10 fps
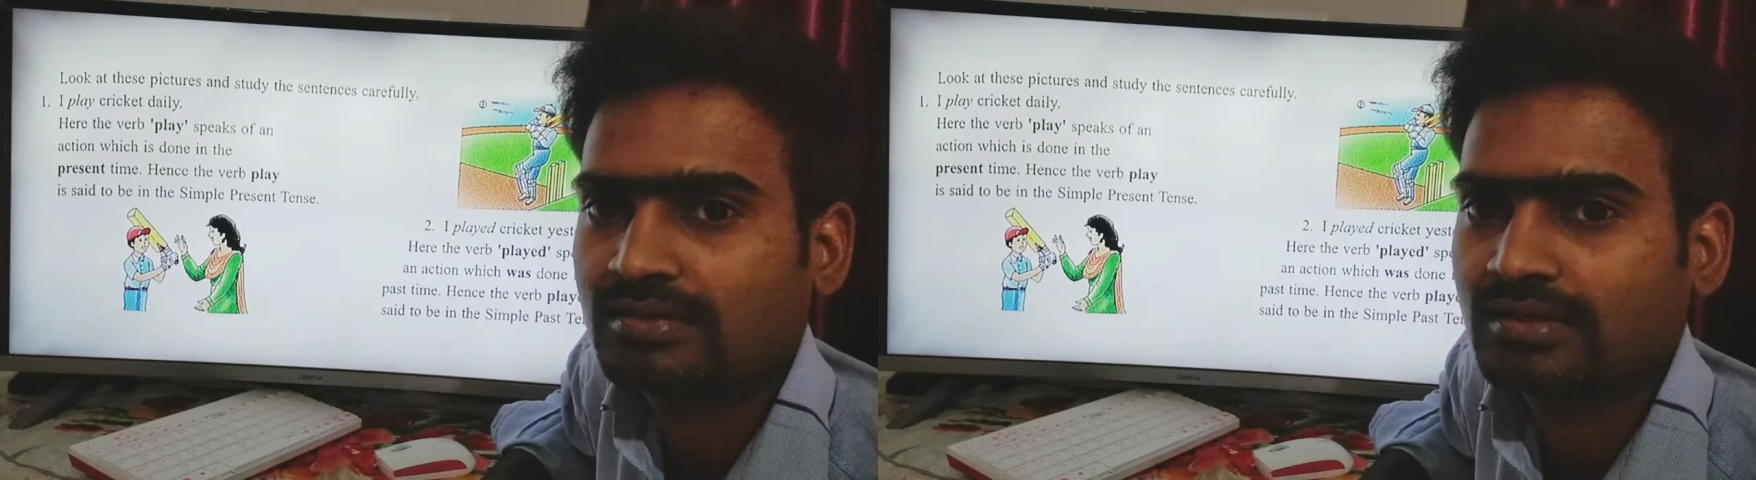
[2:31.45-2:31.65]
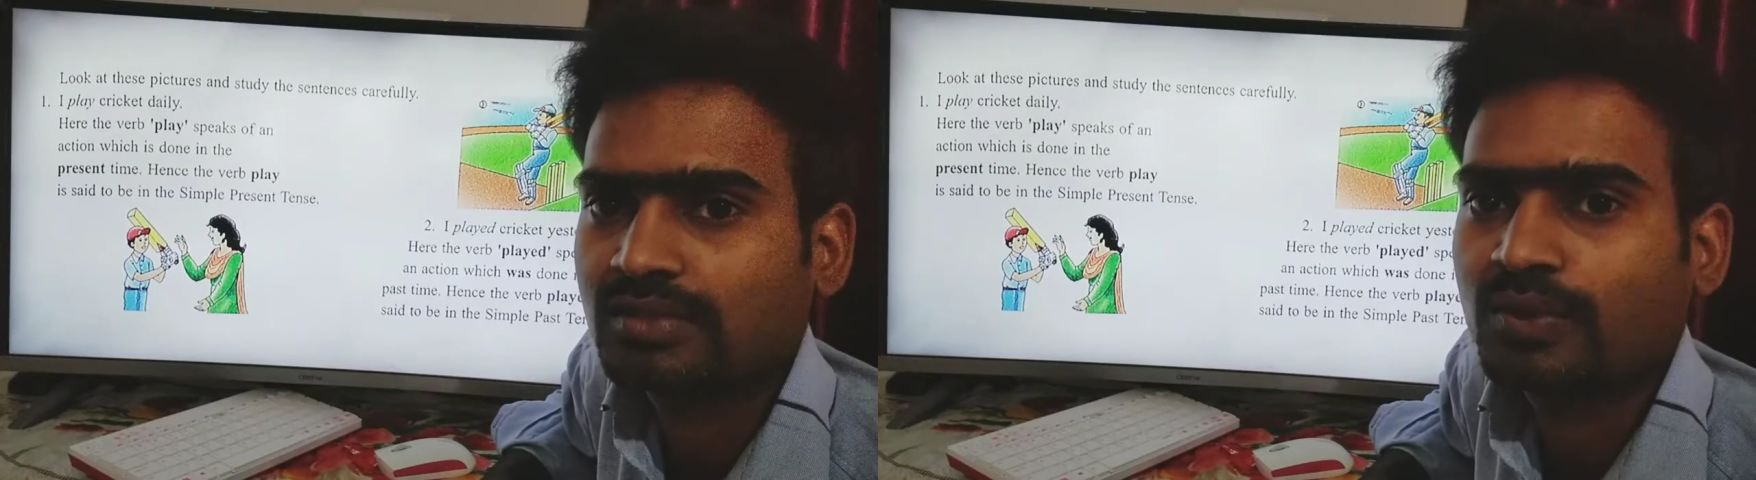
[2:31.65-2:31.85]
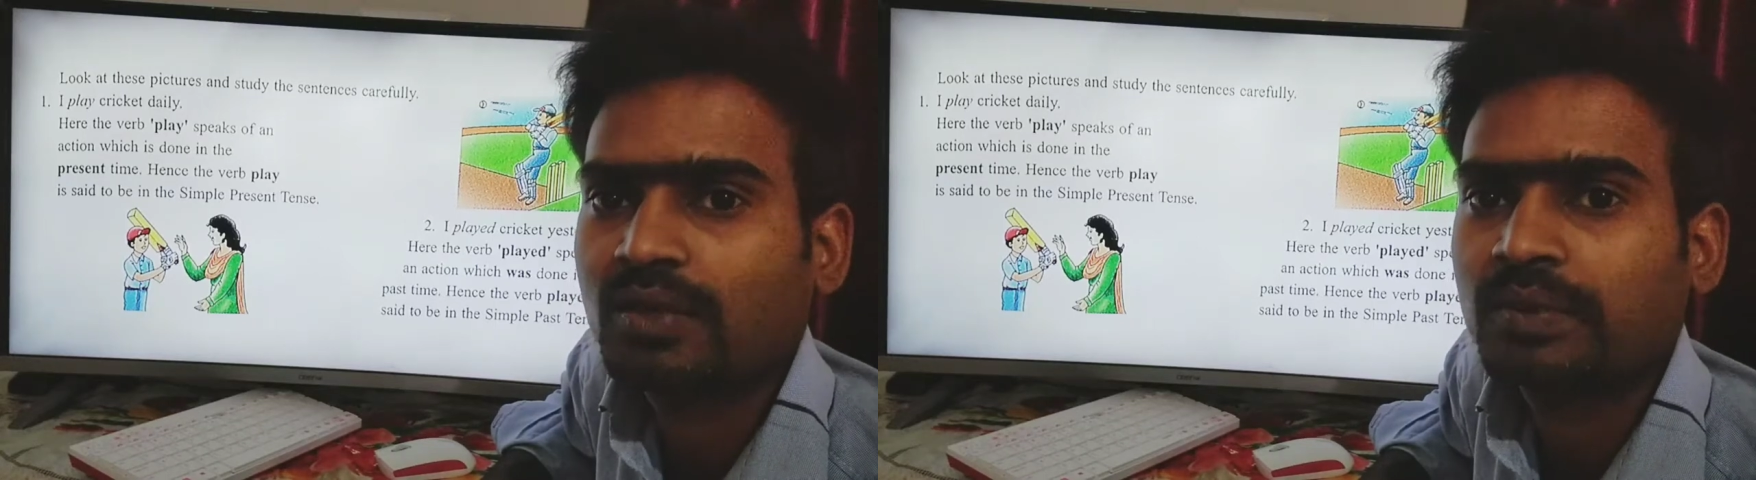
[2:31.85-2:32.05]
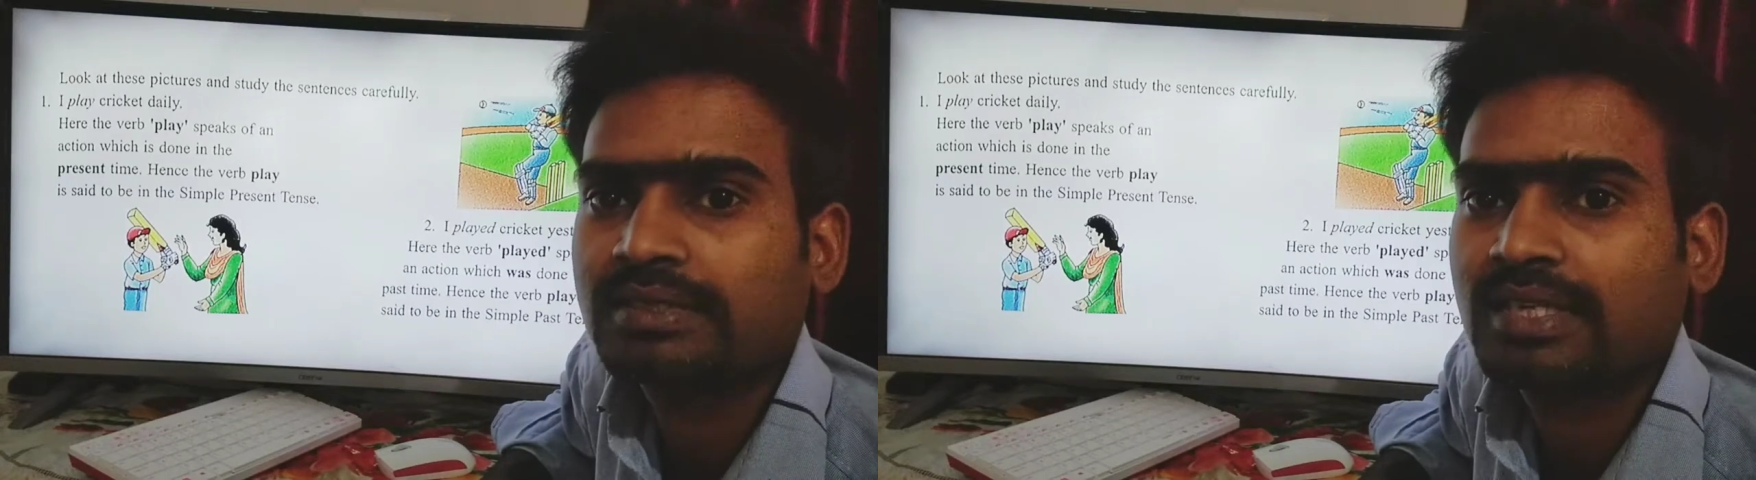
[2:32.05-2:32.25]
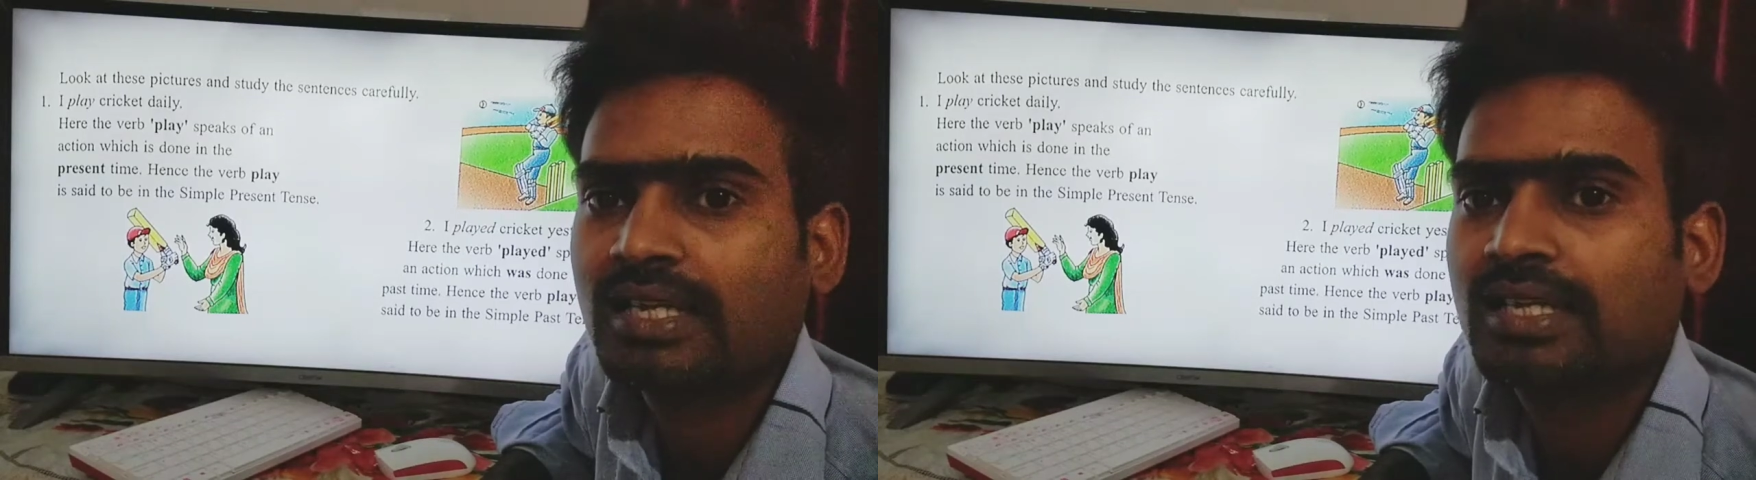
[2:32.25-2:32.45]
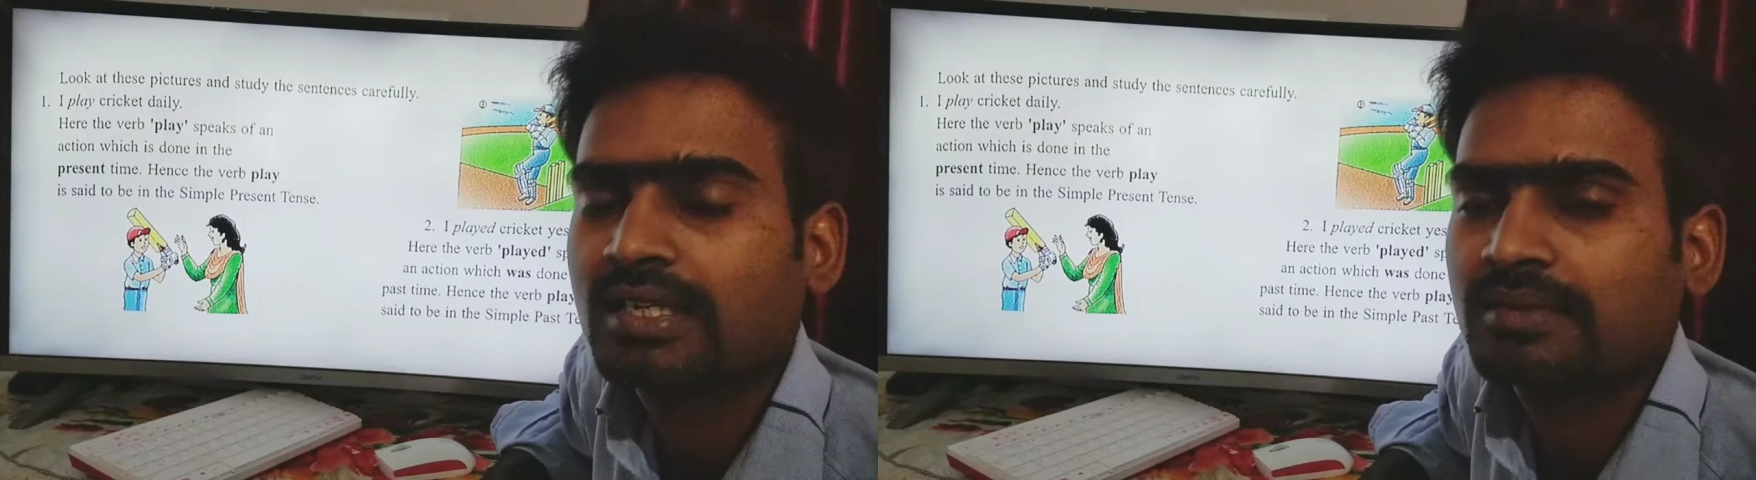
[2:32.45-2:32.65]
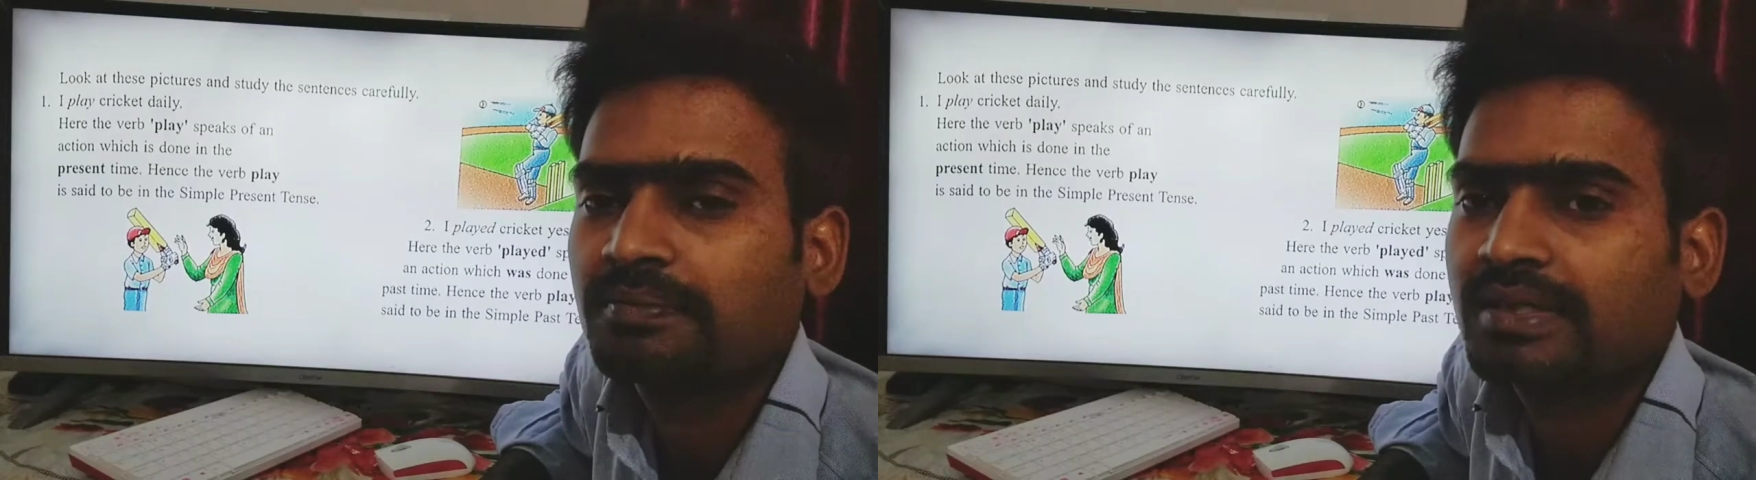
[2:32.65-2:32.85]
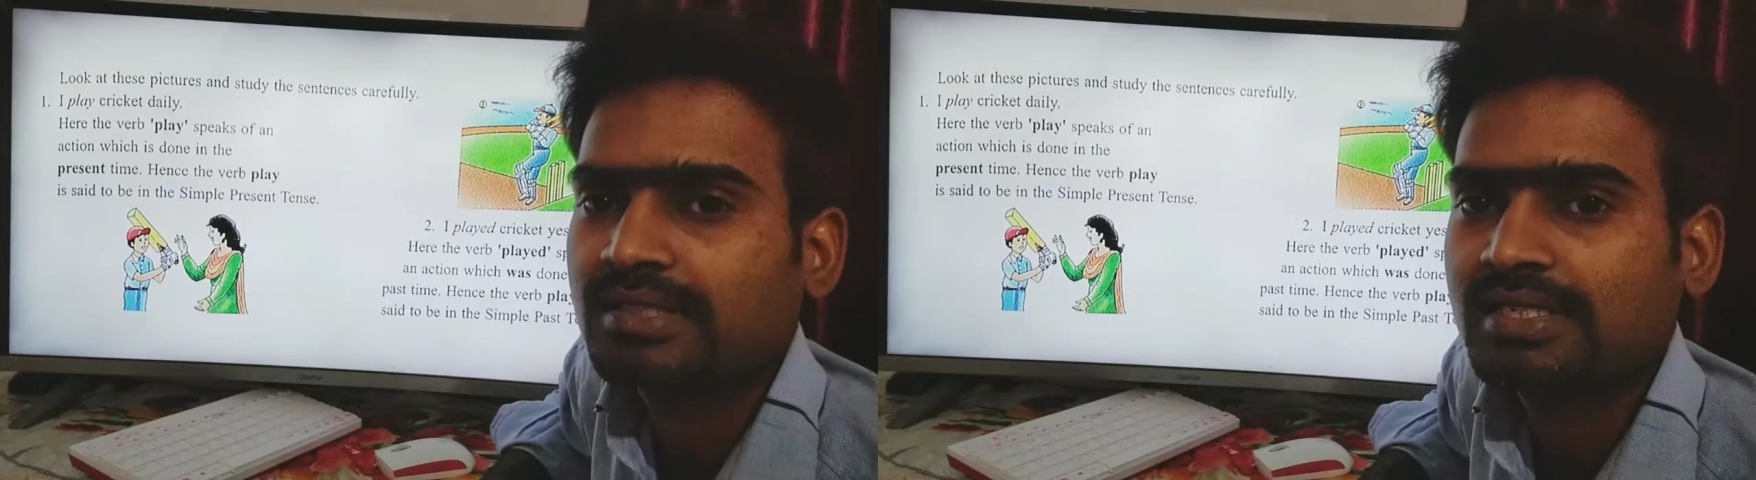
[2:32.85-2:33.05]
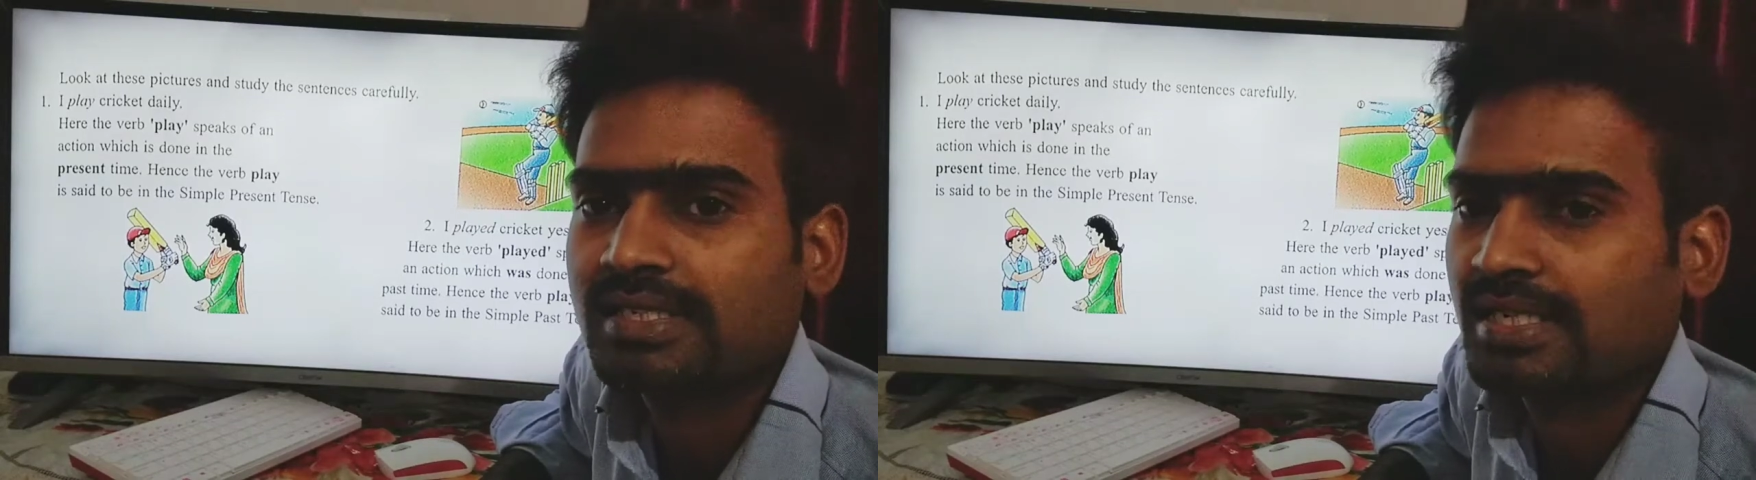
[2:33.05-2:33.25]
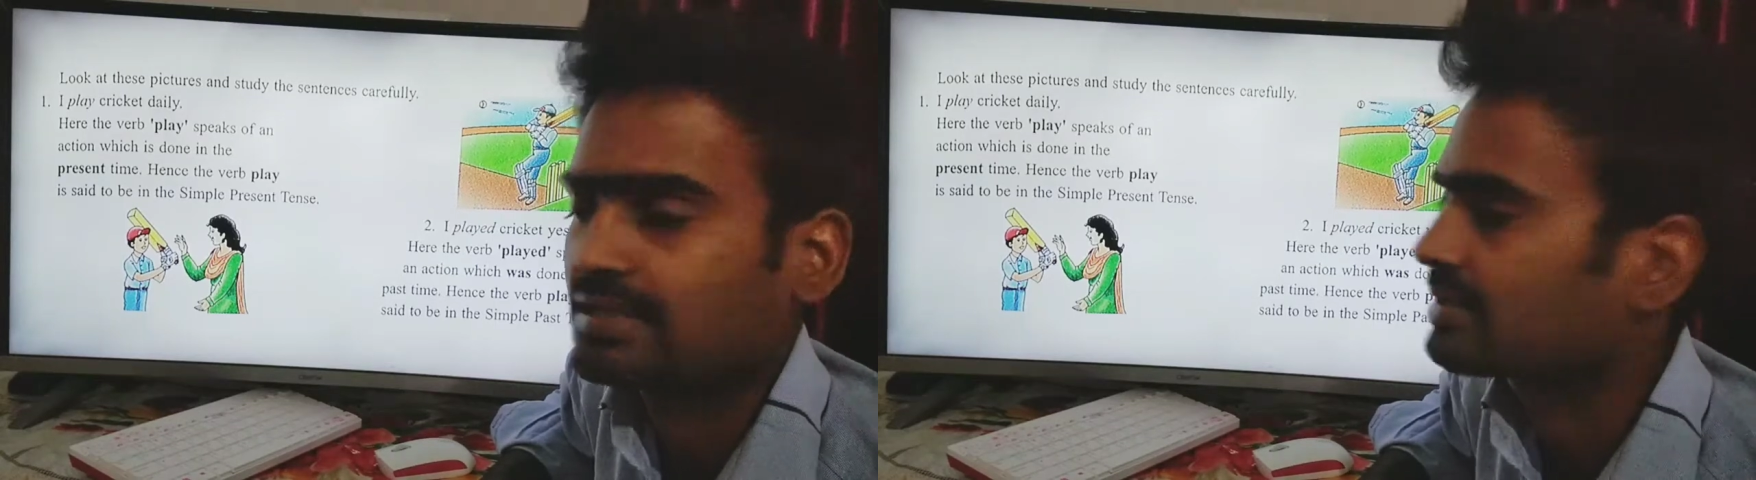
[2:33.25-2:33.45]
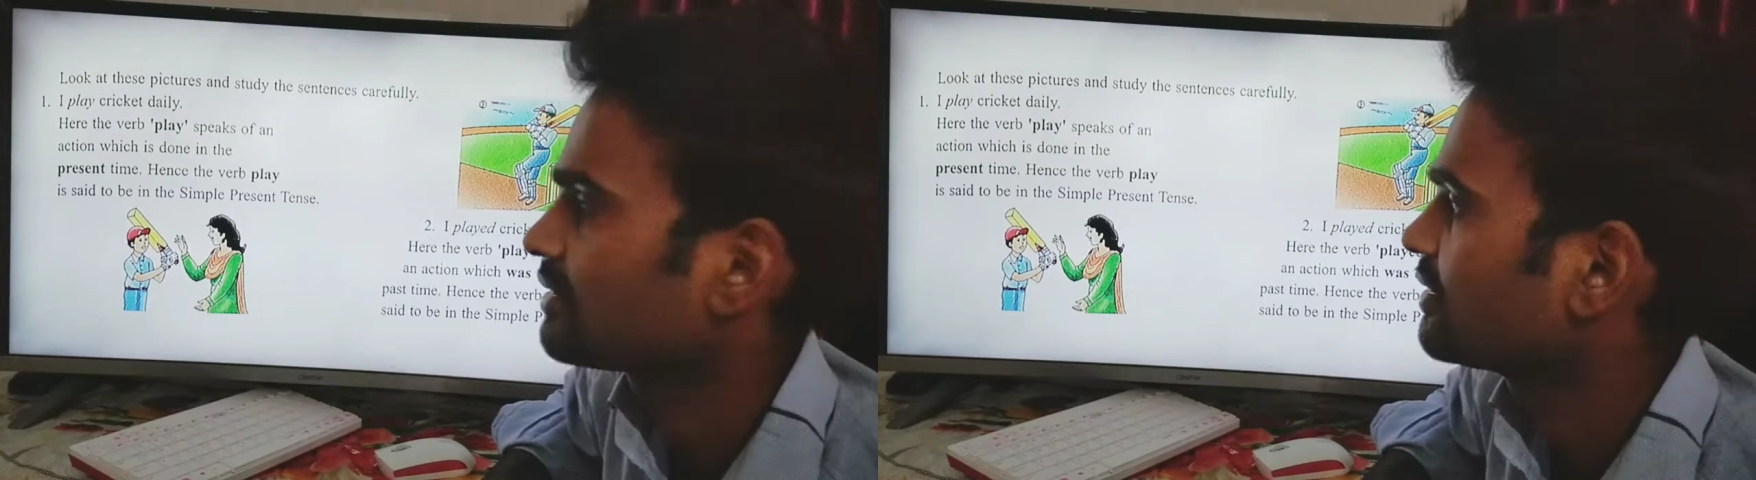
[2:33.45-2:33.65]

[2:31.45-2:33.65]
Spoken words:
That's why we say present tense.